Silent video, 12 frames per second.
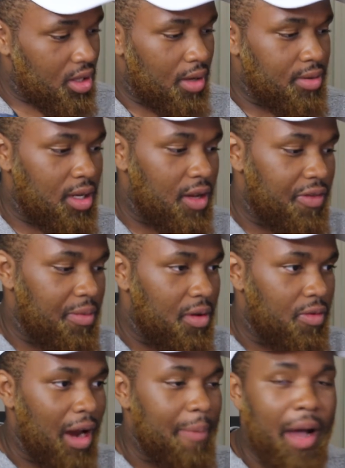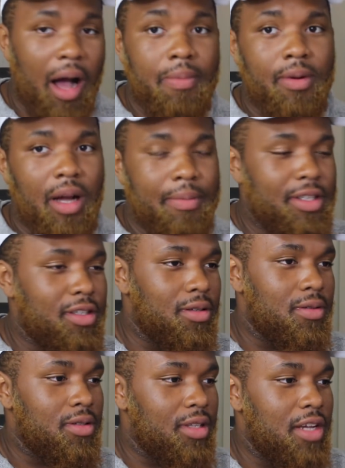Don't steal it from me. Rap album coming
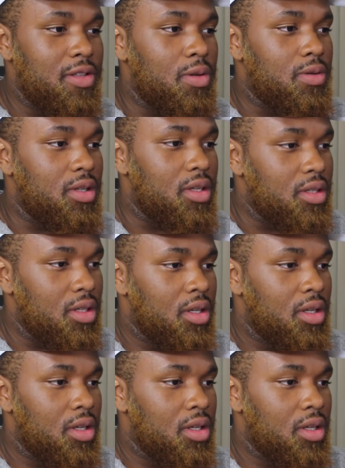soon. Take two cents.